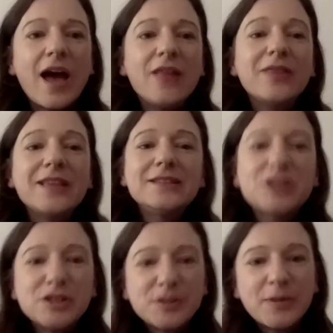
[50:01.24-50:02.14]
This
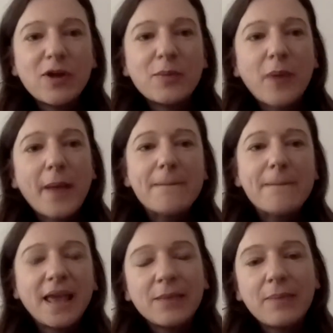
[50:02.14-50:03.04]
session's been run by
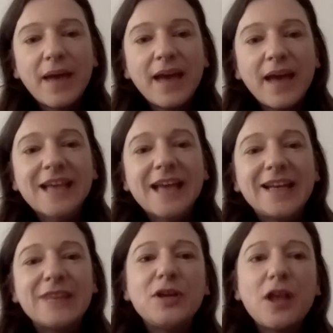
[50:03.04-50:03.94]
Make Impact, and
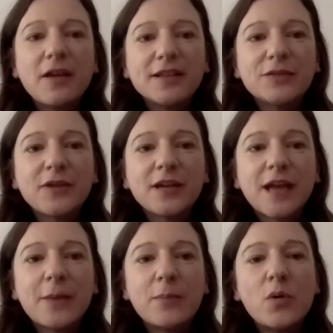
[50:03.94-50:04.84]
if you'd like to find
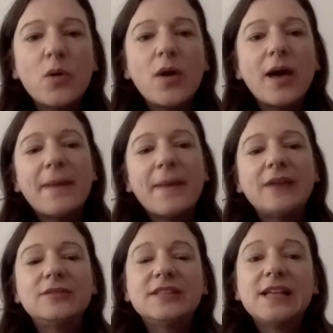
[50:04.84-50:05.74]
out more
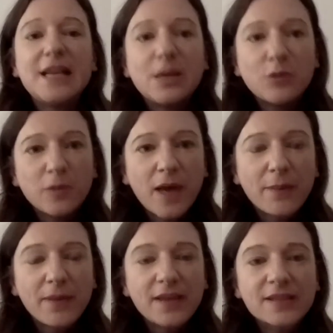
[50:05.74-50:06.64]
about leading with
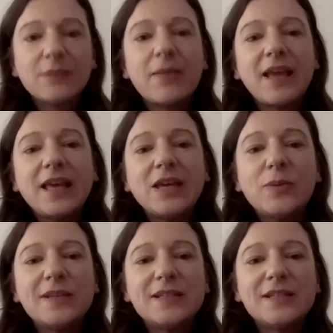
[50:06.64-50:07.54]
purpose and making your
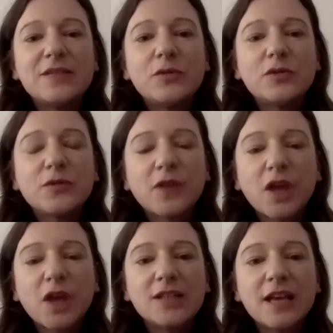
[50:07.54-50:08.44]
business a force for
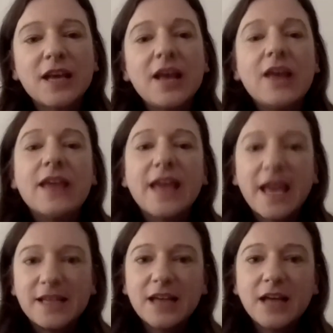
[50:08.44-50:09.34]
good, then get
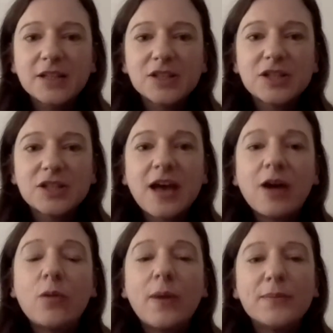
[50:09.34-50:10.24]
in touch. Our
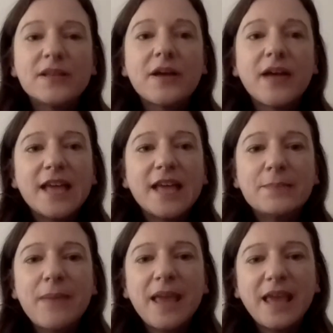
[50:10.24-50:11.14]
website is
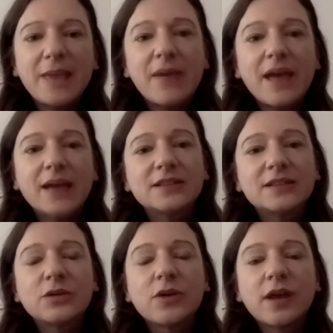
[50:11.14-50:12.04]

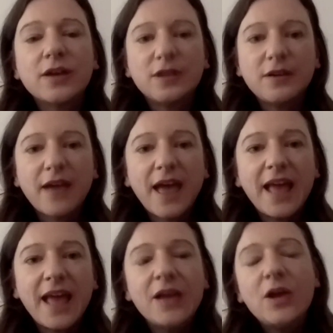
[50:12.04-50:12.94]

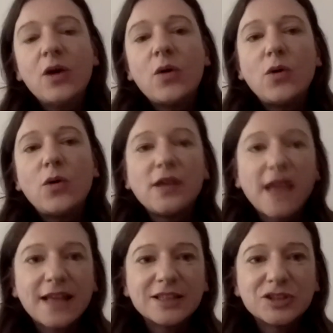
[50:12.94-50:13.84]
makeimpact.co.uk, or you can get
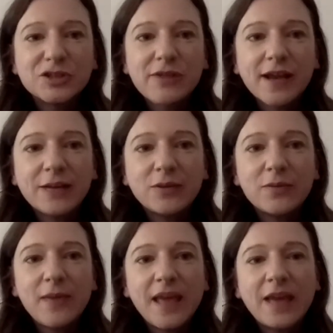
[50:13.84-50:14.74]
in touch directly with
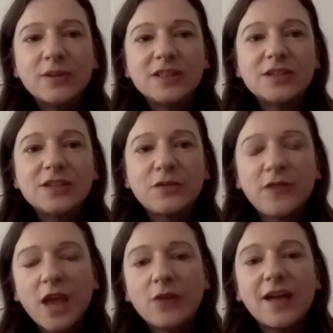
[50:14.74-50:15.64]
me, which is
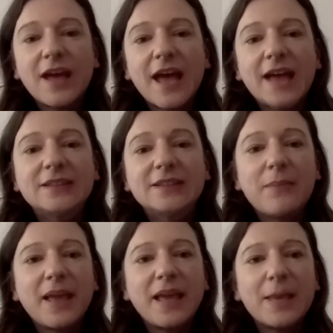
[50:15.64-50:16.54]

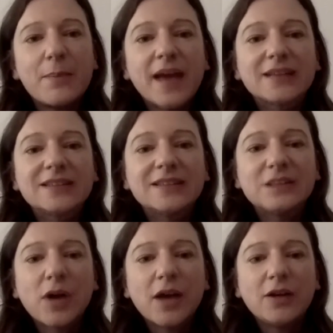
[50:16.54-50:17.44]

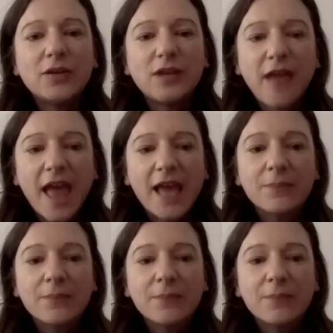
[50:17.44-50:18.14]
fiona@makeimpact.co.uk.